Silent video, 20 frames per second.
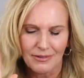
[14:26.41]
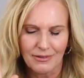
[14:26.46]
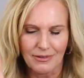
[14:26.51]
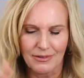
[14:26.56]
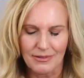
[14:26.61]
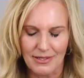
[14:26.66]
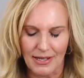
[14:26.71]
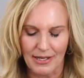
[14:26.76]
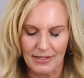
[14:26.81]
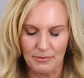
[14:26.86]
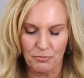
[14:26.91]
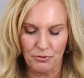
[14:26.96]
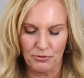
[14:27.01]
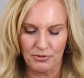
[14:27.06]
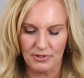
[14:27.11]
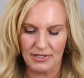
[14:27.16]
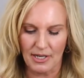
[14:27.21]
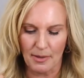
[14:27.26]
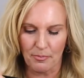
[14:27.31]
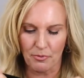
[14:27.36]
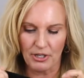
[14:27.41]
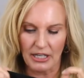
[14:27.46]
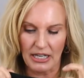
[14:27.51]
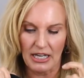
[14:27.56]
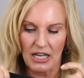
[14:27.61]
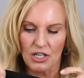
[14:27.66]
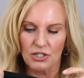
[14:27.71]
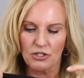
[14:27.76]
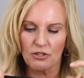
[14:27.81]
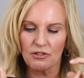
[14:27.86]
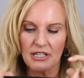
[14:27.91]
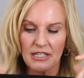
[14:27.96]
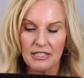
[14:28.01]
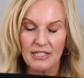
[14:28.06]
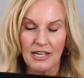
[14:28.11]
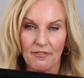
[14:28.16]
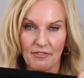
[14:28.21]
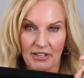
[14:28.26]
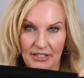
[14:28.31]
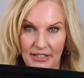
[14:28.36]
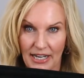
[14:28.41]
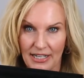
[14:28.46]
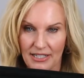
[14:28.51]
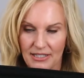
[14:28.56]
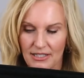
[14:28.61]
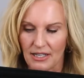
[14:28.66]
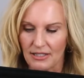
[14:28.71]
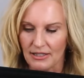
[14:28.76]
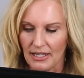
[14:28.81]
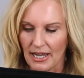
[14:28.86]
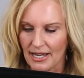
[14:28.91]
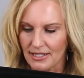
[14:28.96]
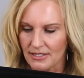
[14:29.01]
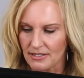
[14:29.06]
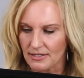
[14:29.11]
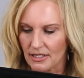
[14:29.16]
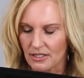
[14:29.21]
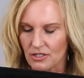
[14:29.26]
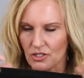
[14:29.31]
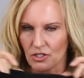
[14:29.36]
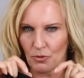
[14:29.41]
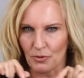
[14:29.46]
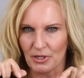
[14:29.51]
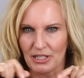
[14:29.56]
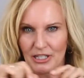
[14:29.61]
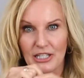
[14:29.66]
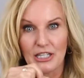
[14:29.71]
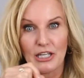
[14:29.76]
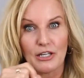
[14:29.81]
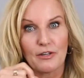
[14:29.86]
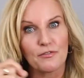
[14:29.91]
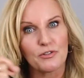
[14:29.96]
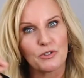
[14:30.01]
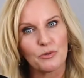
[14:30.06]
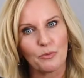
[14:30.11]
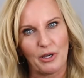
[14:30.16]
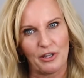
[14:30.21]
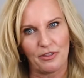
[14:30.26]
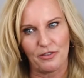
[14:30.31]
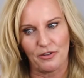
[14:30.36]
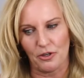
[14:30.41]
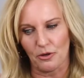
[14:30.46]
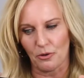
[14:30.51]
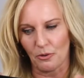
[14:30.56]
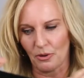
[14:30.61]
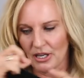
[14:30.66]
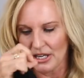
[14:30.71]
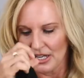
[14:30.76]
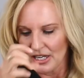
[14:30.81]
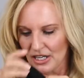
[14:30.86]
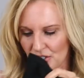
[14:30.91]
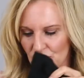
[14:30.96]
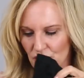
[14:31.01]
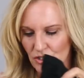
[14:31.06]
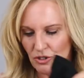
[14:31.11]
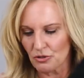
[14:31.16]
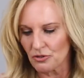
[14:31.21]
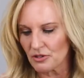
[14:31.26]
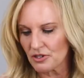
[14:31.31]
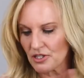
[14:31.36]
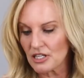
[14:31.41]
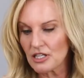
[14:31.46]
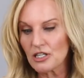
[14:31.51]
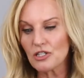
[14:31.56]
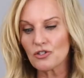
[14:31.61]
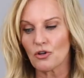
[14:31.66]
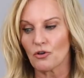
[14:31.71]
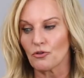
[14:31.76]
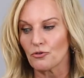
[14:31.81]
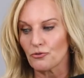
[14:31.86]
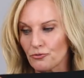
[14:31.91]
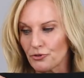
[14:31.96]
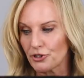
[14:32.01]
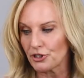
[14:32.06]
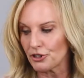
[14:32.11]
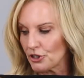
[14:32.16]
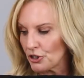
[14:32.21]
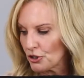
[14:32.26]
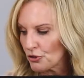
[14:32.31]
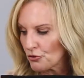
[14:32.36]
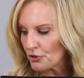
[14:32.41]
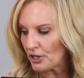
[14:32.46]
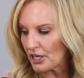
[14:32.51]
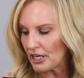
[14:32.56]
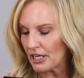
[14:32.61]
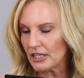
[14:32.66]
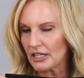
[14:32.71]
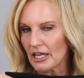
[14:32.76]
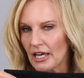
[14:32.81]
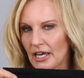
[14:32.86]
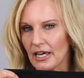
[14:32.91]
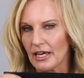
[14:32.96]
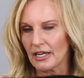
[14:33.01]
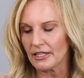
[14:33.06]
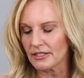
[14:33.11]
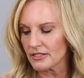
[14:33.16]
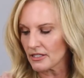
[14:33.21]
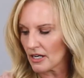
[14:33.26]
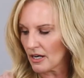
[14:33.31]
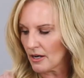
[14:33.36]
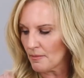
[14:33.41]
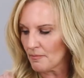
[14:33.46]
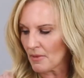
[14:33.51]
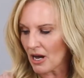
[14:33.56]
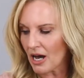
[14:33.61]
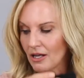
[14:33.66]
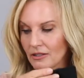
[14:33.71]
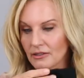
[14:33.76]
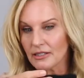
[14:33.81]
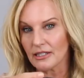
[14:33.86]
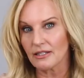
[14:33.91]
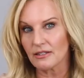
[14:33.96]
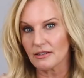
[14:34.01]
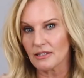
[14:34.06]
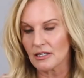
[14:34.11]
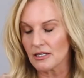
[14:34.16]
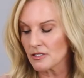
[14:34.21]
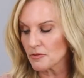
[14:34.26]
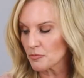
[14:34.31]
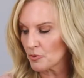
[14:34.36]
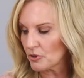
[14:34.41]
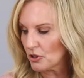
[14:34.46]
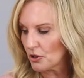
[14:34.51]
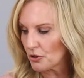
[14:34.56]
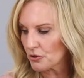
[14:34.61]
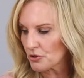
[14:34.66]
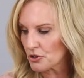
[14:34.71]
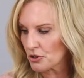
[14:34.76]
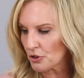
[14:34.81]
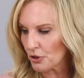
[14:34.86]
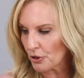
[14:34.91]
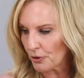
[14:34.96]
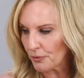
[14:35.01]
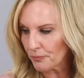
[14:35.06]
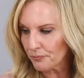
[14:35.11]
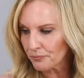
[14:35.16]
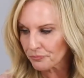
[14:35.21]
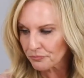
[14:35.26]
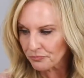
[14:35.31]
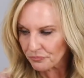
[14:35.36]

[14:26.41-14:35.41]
It's not pretty. So these have a nice elastic, so it gives with you. So these are really great, and I'll link these below too.